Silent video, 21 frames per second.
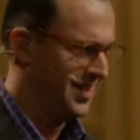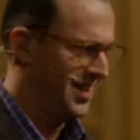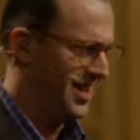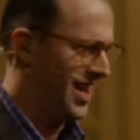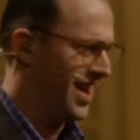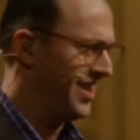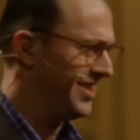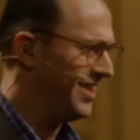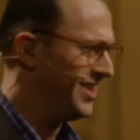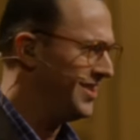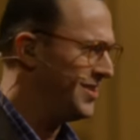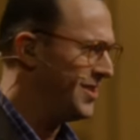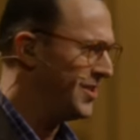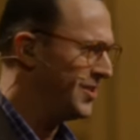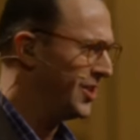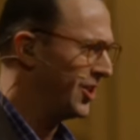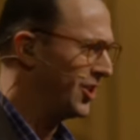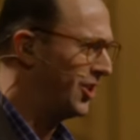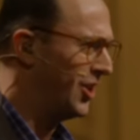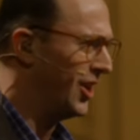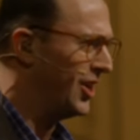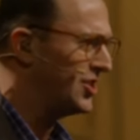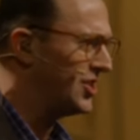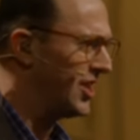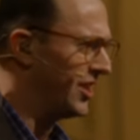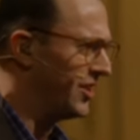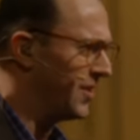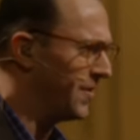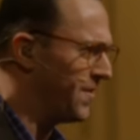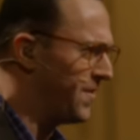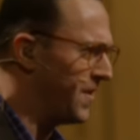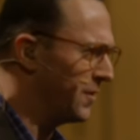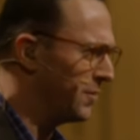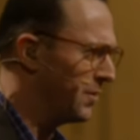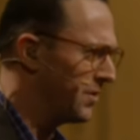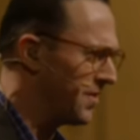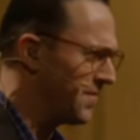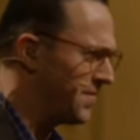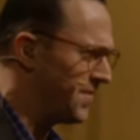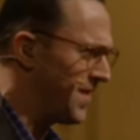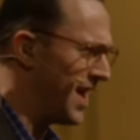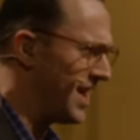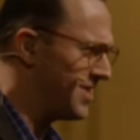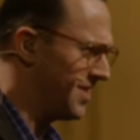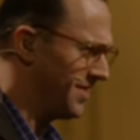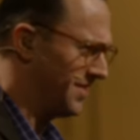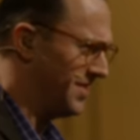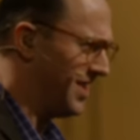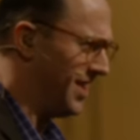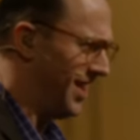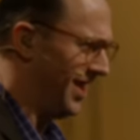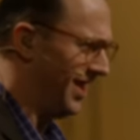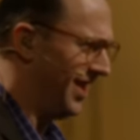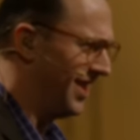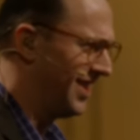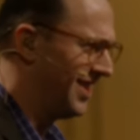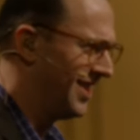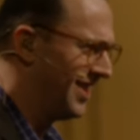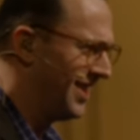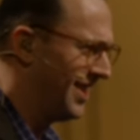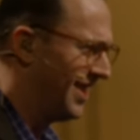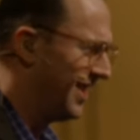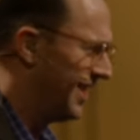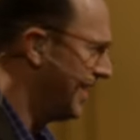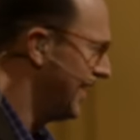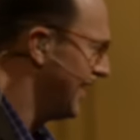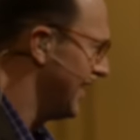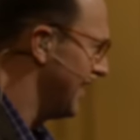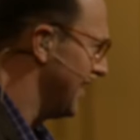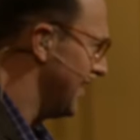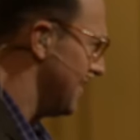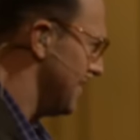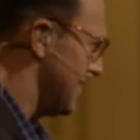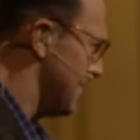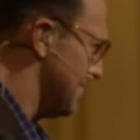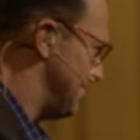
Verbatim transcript: How do you know you're a Christian? You're filled with the faith of God, the